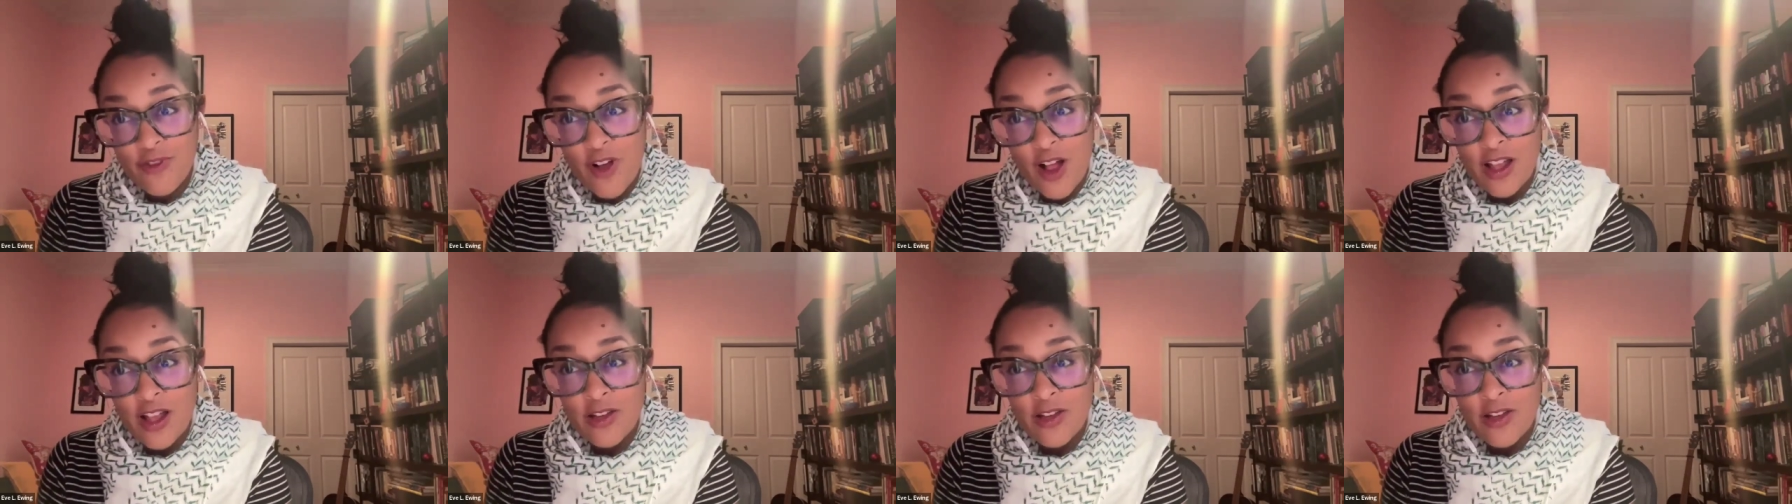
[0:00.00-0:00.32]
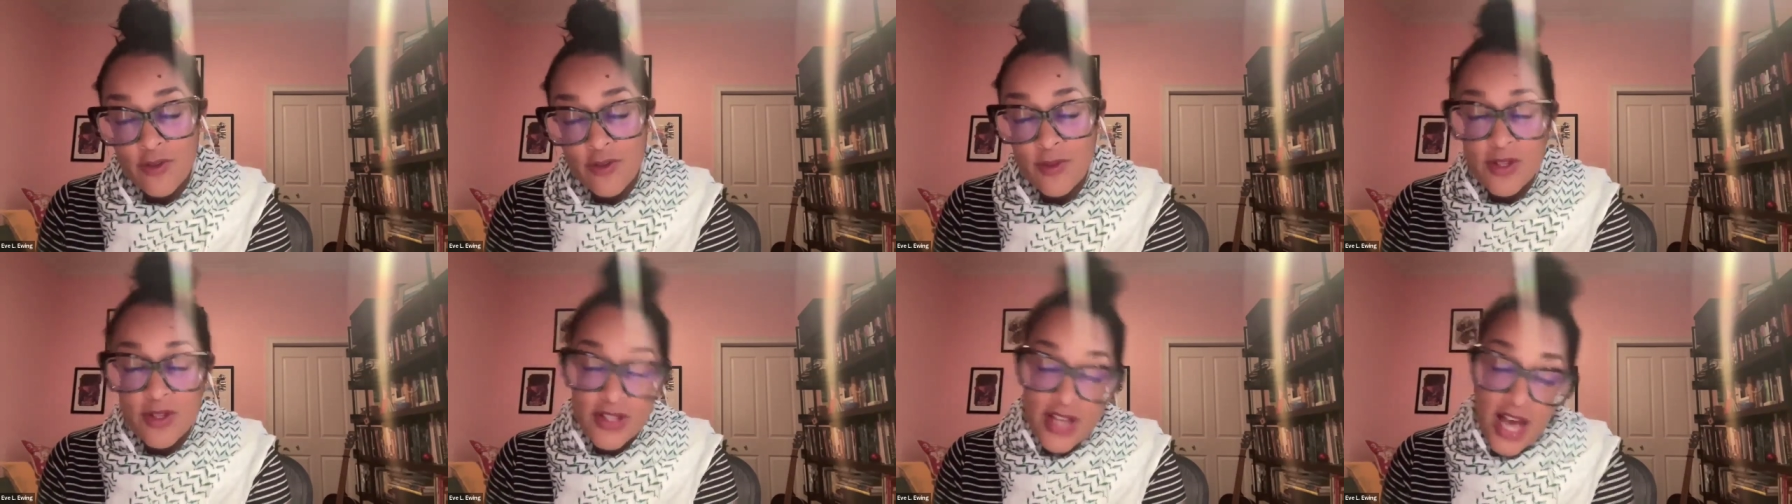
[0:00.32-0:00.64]
falling
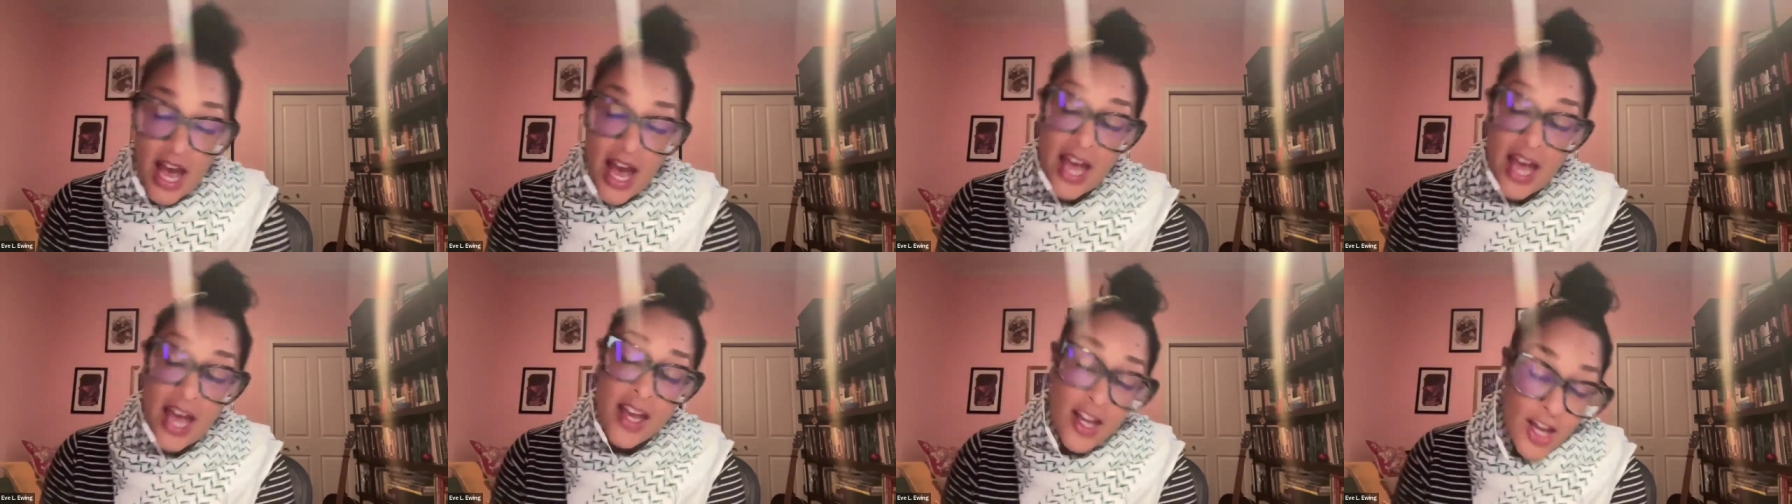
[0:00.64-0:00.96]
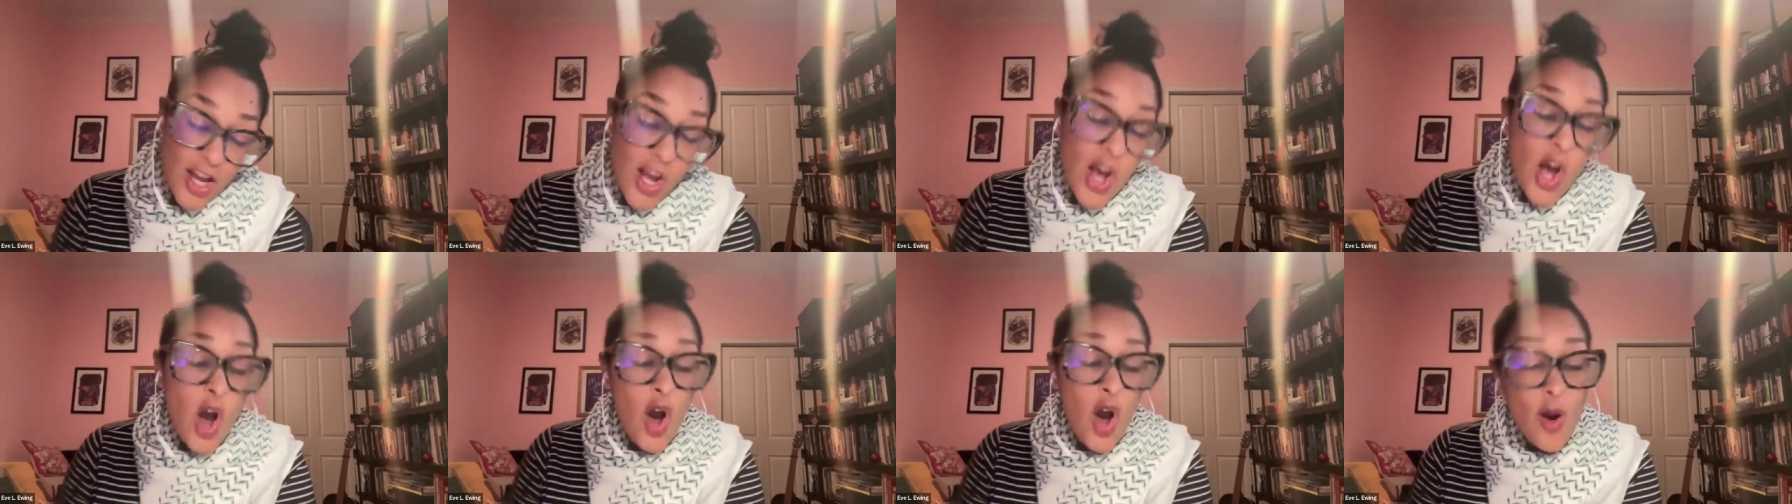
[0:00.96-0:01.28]
from the sky.
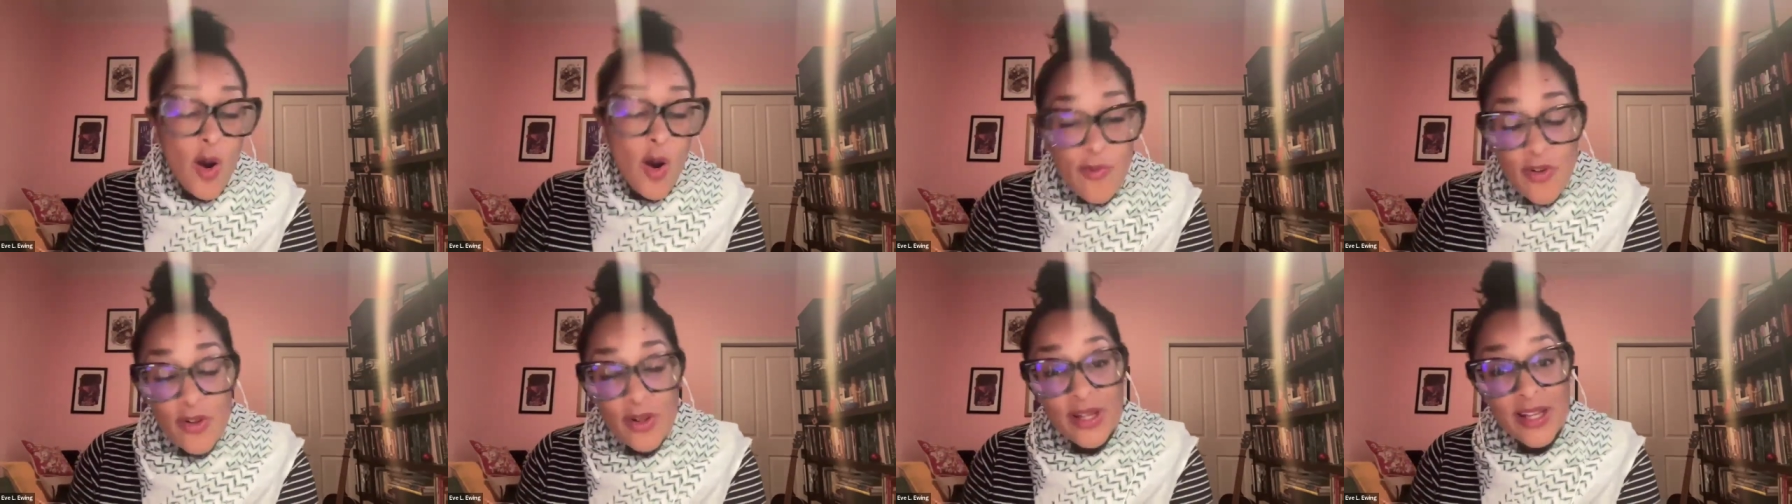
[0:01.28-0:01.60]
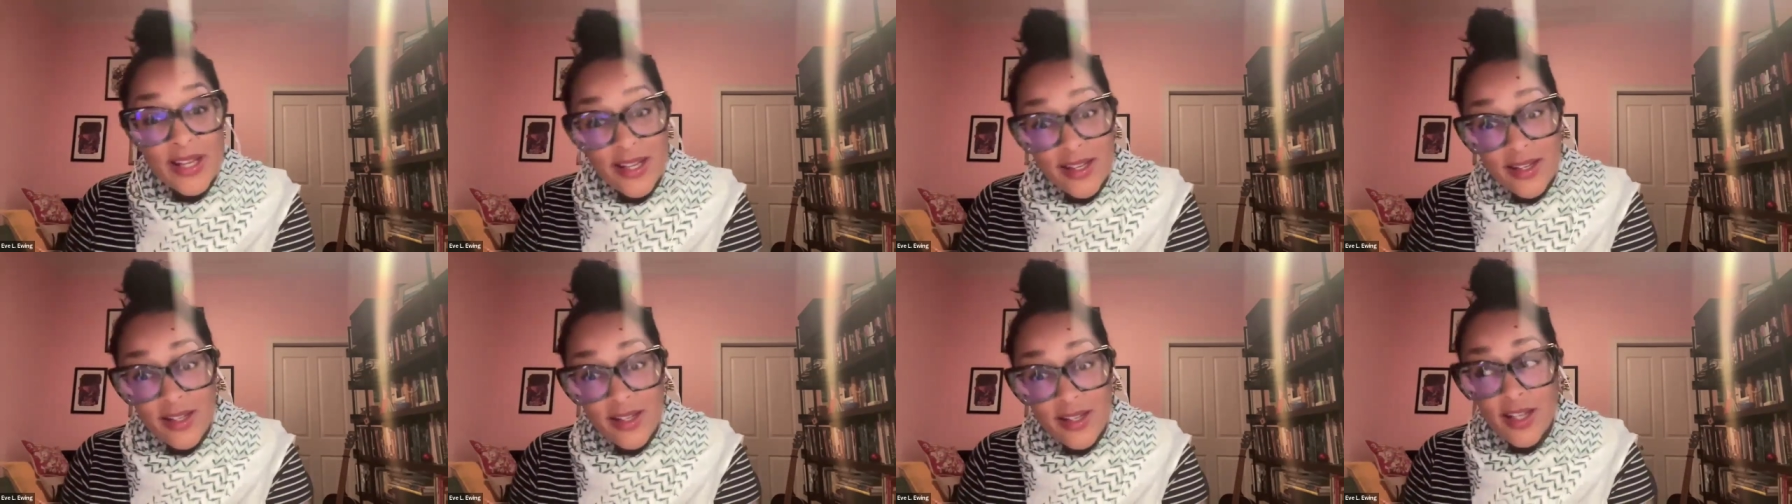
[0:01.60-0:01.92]

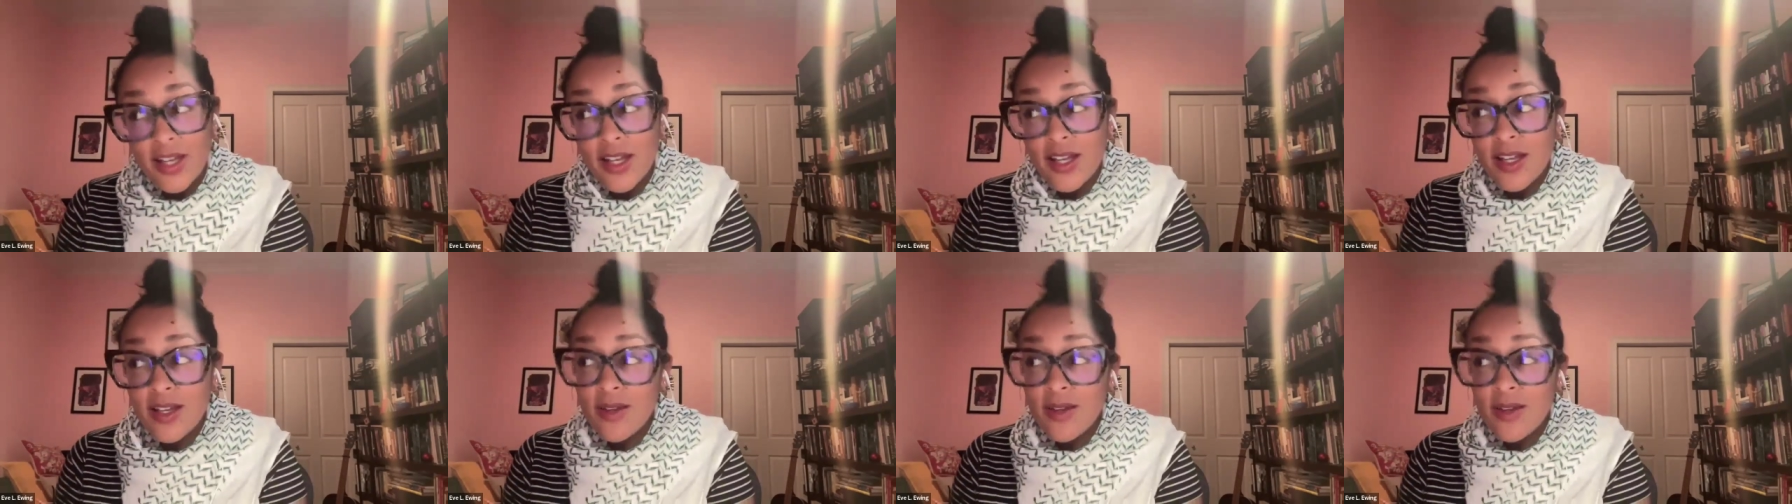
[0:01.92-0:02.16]
Hopefully.